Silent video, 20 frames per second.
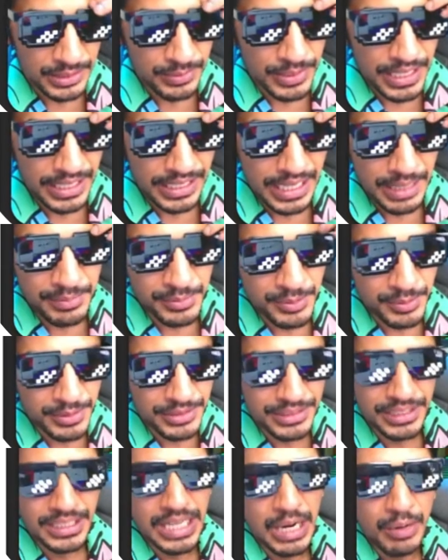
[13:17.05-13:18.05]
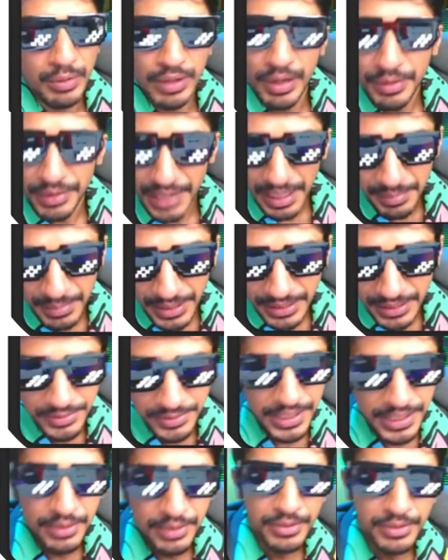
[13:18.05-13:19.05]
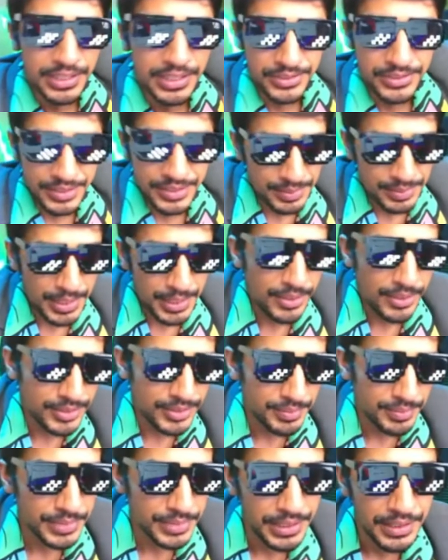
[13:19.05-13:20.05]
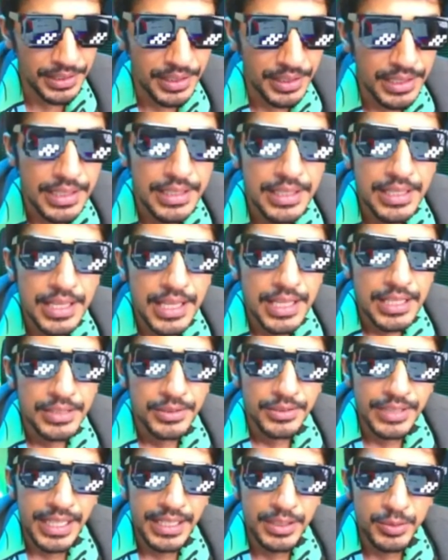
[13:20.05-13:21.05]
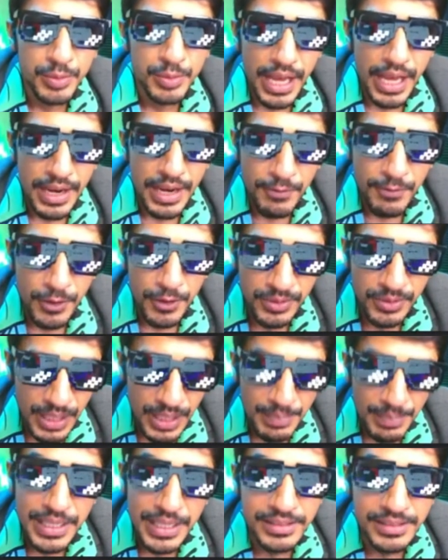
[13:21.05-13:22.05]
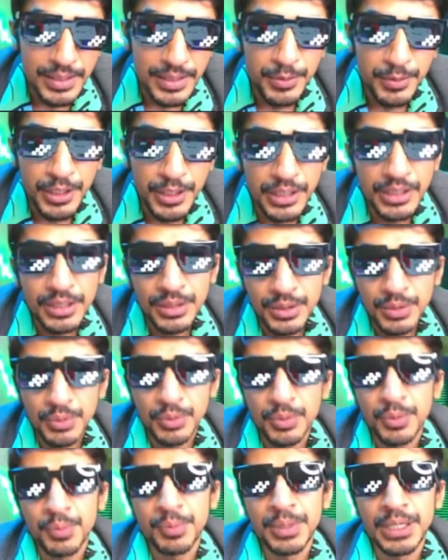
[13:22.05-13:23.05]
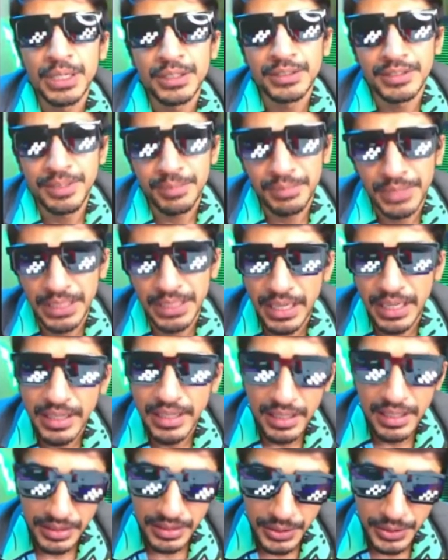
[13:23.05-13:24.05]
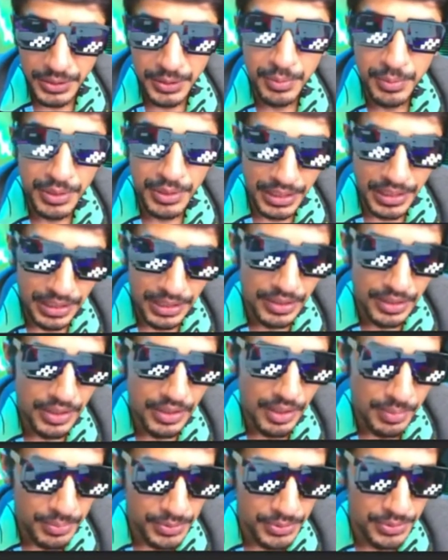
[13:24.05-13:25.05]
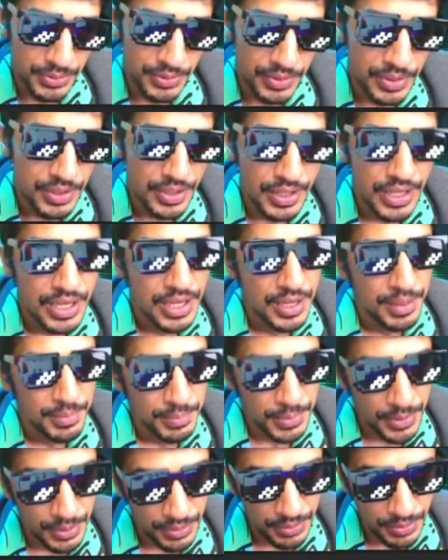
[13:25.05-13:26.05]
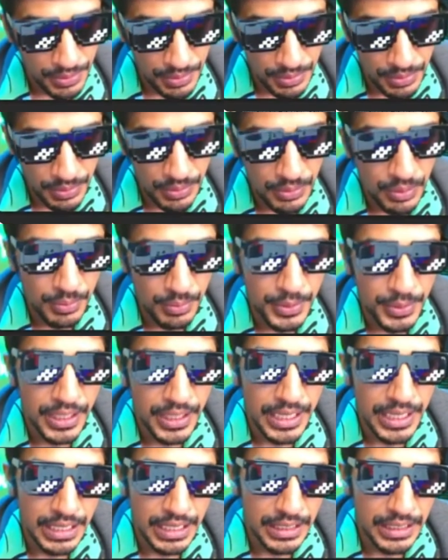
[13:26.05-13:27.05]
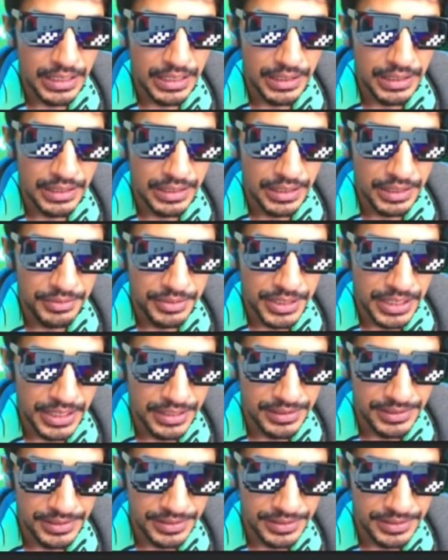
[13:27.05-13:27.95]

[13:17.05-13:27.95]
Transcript: That's why at times you will see a countdown timer as well, or session expired or something. So that is why for them it is difficult to build something like continue booking option. But a noble idea nevertheless.